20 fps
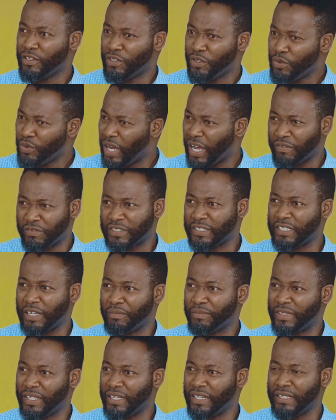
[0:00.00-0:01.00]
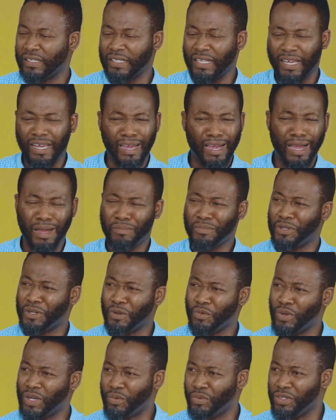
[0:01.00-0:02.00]
you have something in there. I'm going
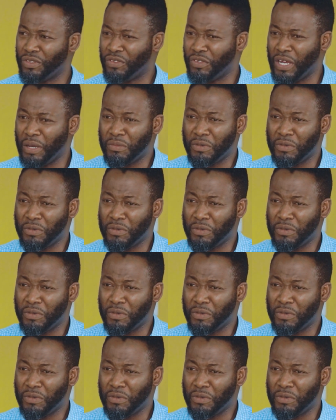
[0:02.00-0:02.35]
to work with you.